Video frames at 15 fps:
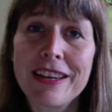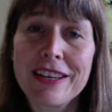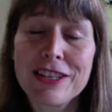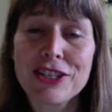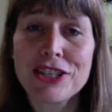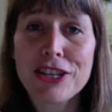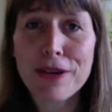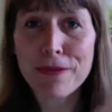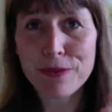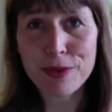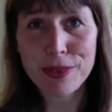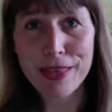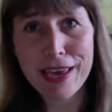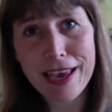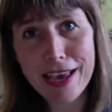shift
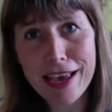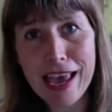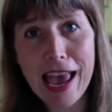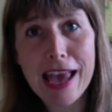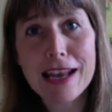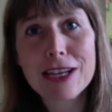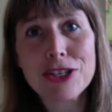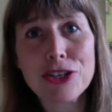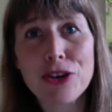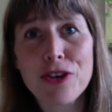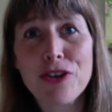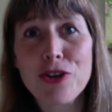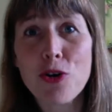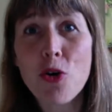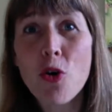their
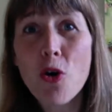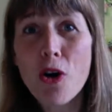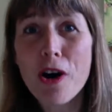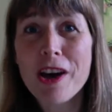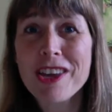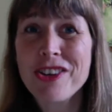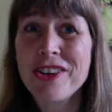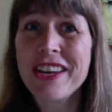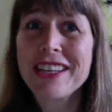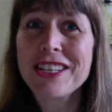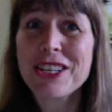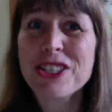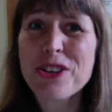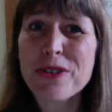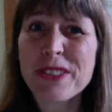attitude, or you need to
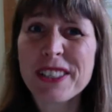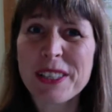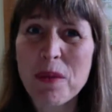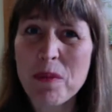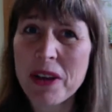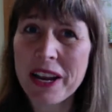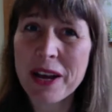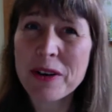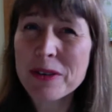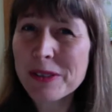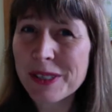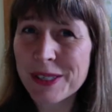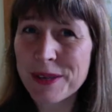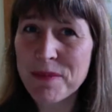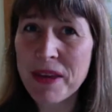choose someone
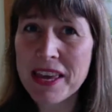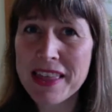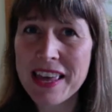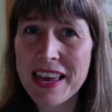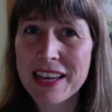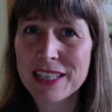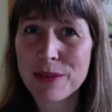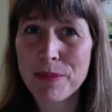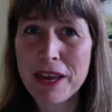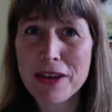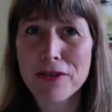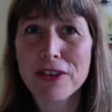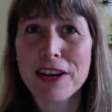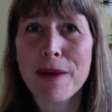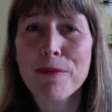else to be there to be
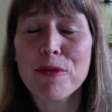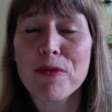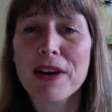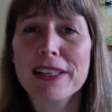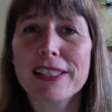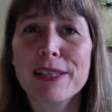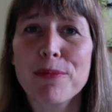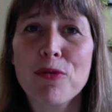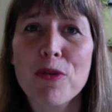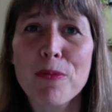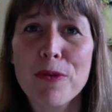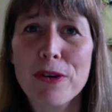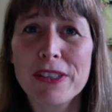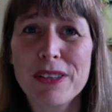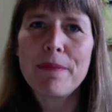your number one support
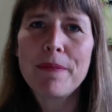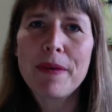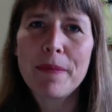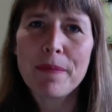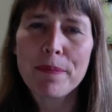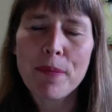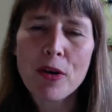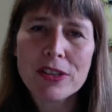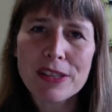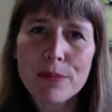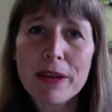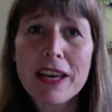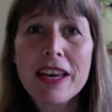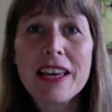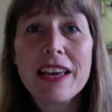person.
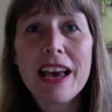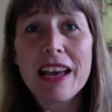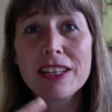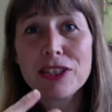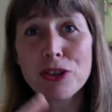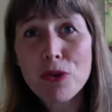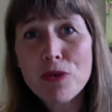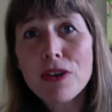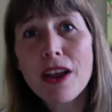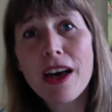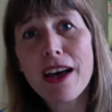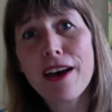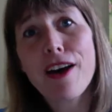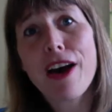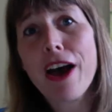Possibly a
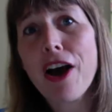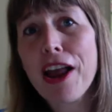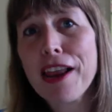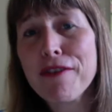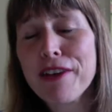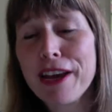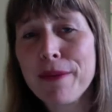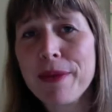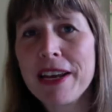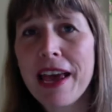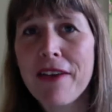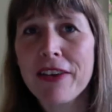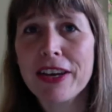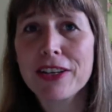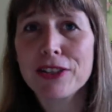doula. I highly recommend
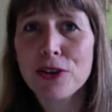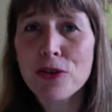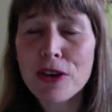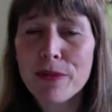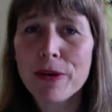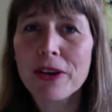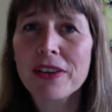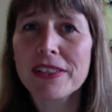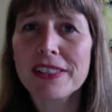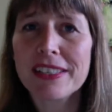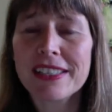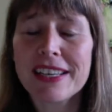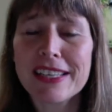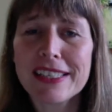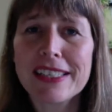having a doula because
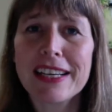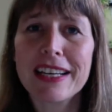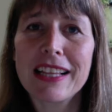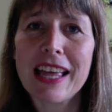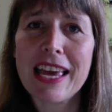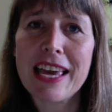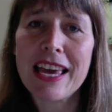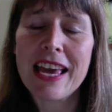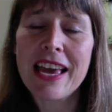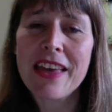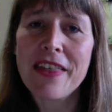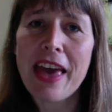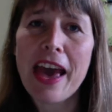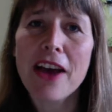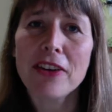statistically
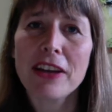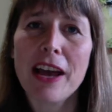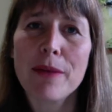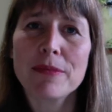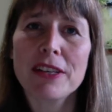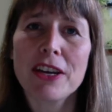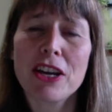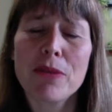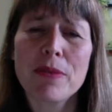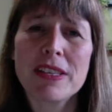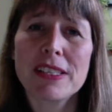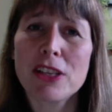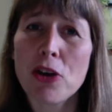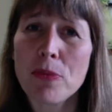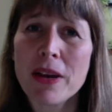the outcomes are going to be
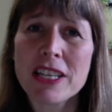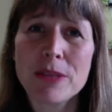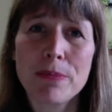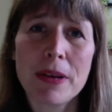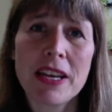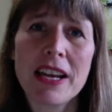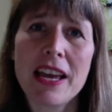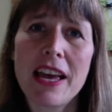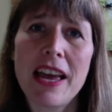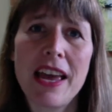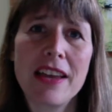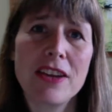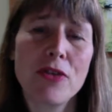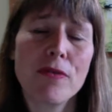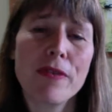so much better
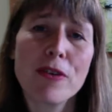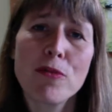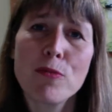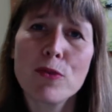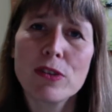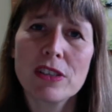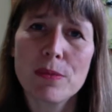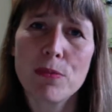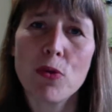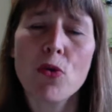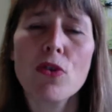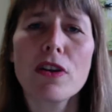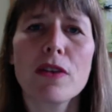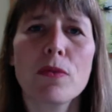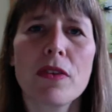and you'll feel more
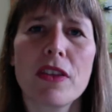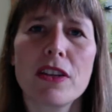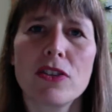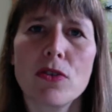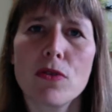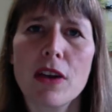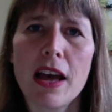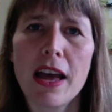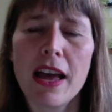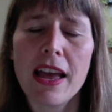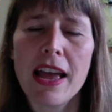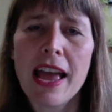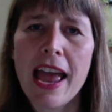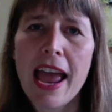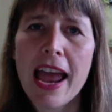supported with a doula.
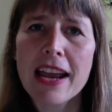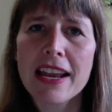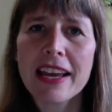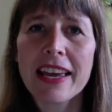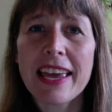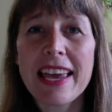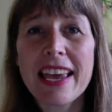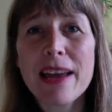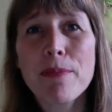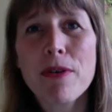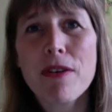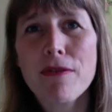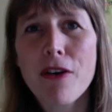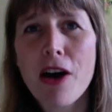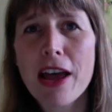And a care
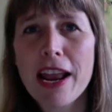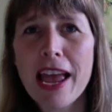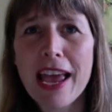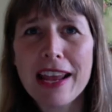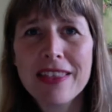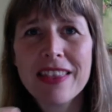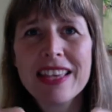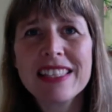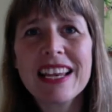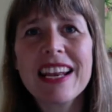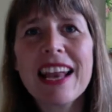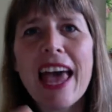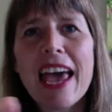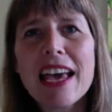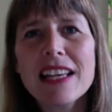provider, and these are
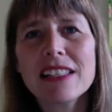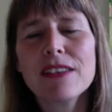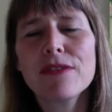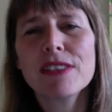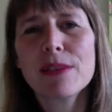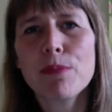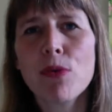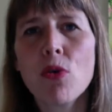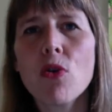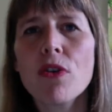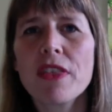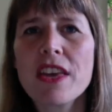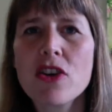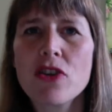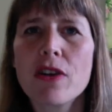layers of support
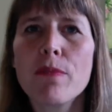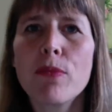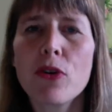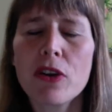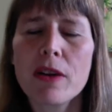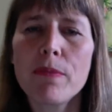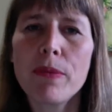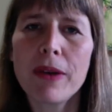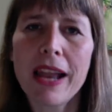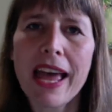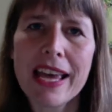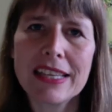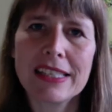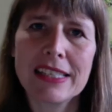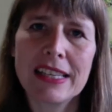that you can put in
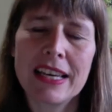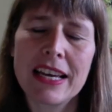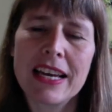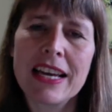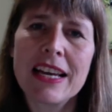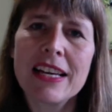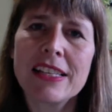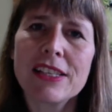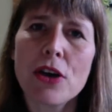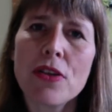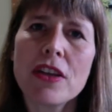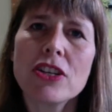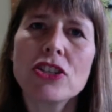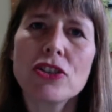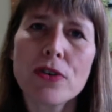place so
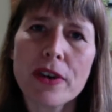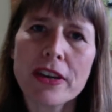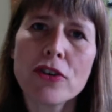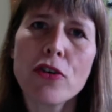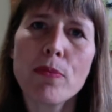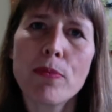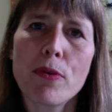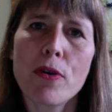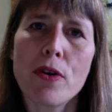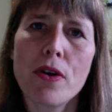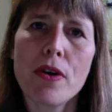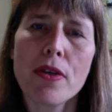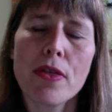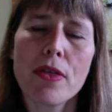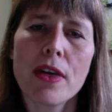that during your
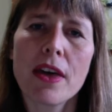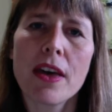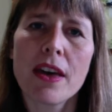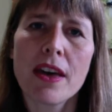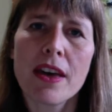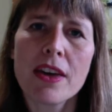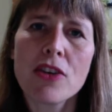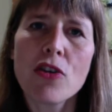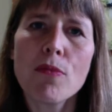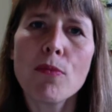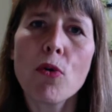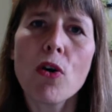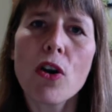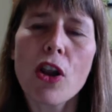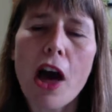birth you're
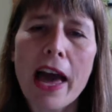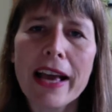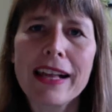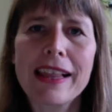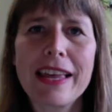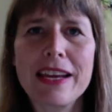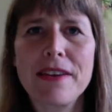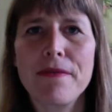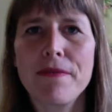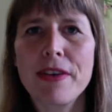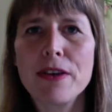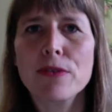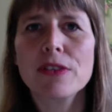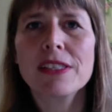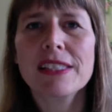more likely to
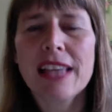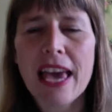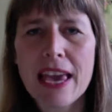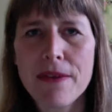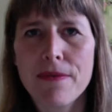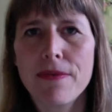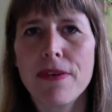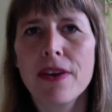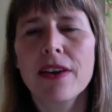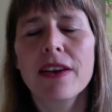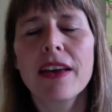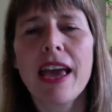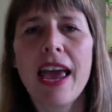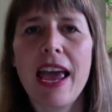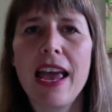feel safe
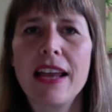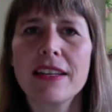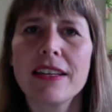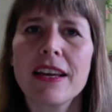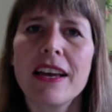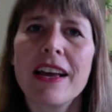and